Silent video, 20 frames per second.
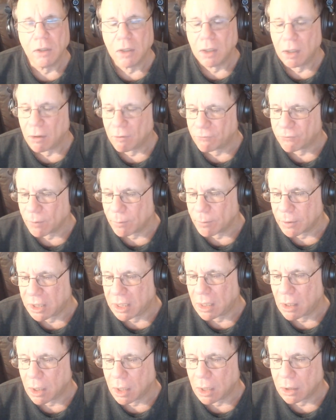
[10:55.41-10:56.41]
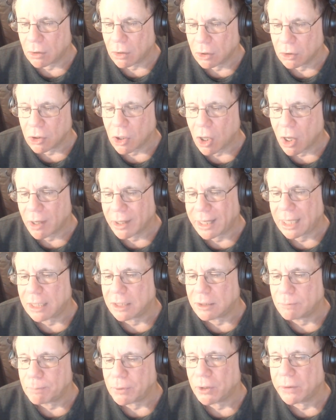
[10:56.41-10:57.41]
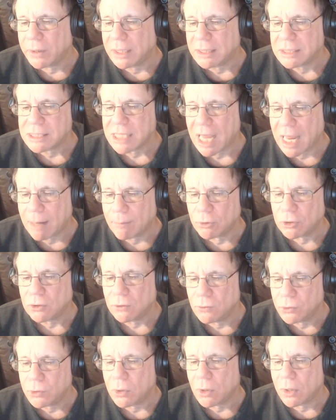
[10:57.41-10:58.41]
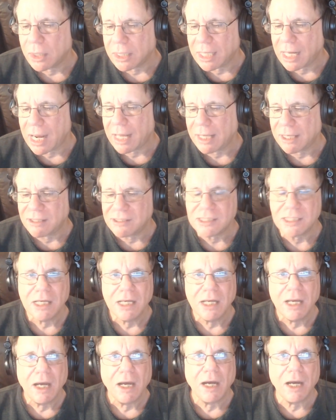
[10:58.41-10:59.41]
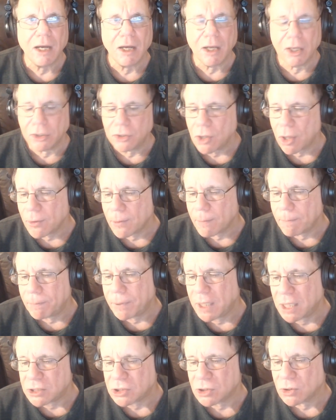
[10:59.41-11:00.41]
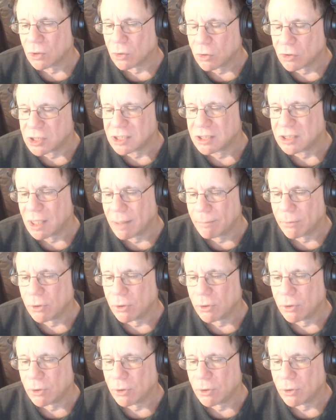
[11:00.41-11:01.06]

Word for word: from a elongated period of time with the New York Yankees. Another pitcher similar